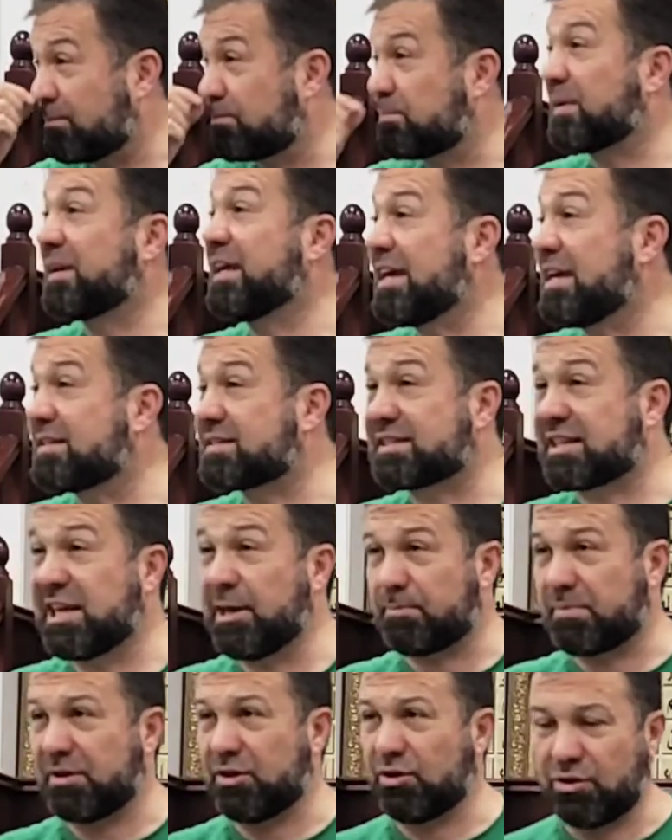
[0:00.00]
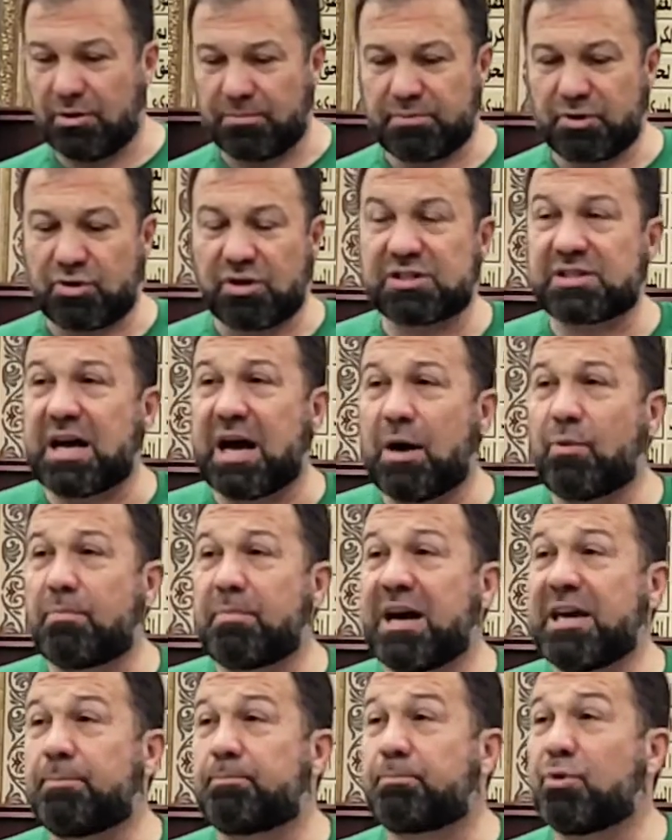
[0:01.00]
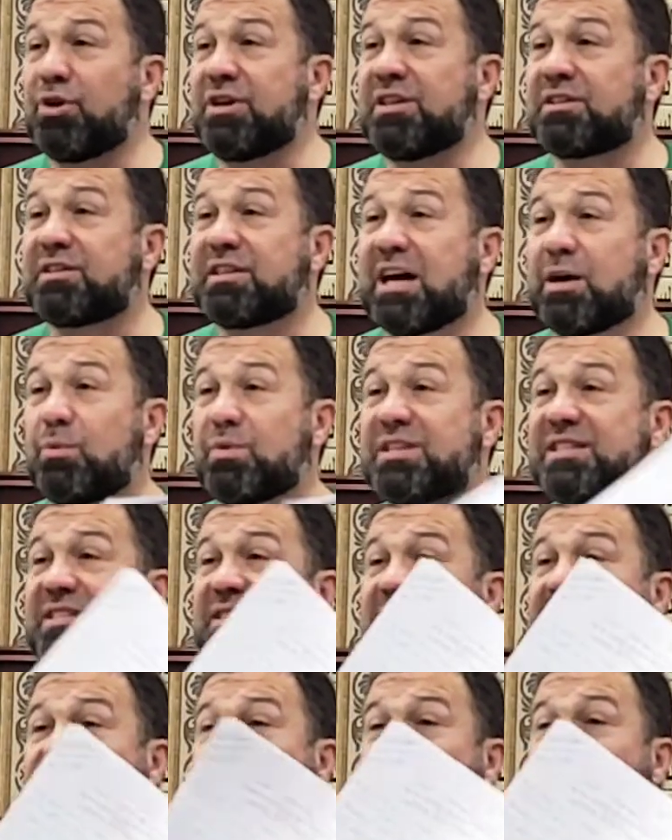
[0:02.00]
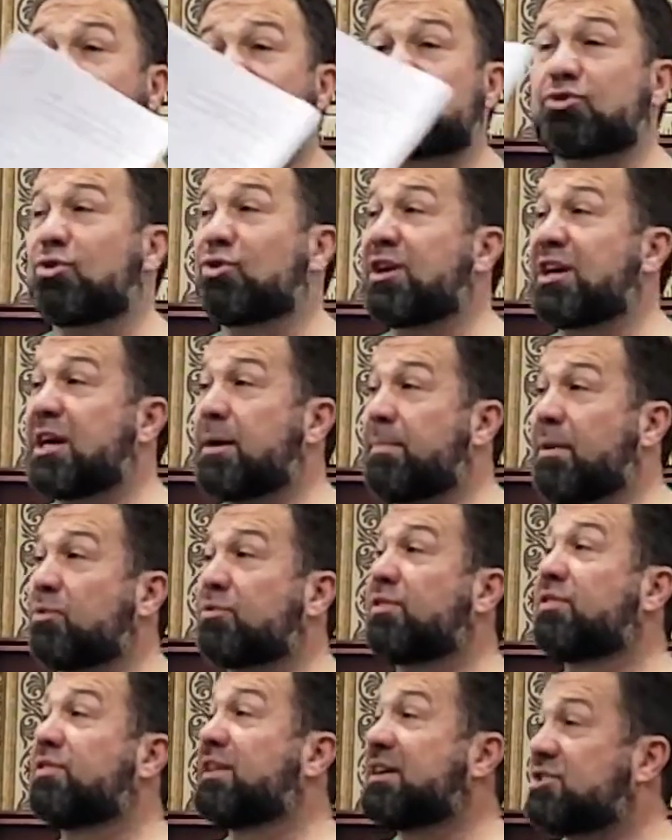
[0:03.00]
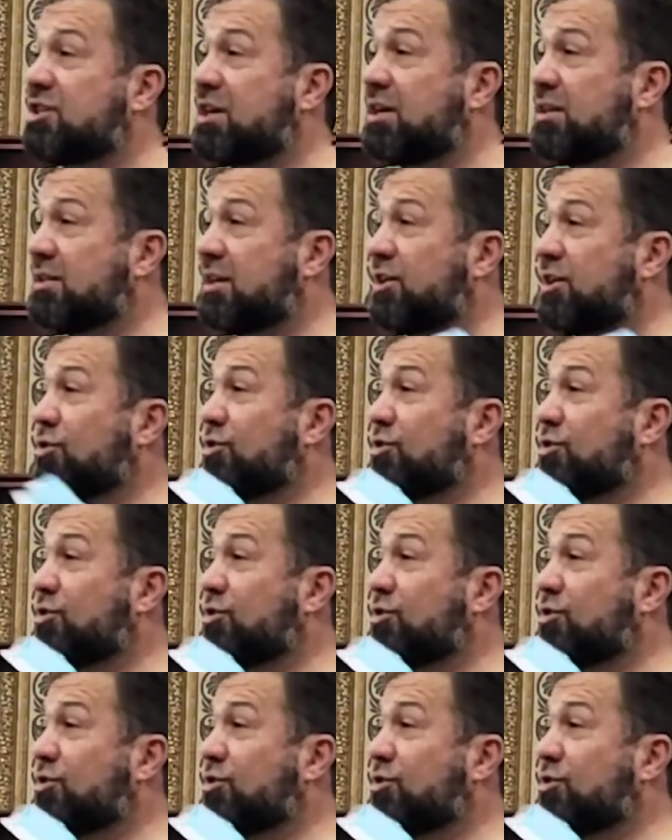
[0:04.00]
Please keep, you know, because my point now is not just talking about the Jannah.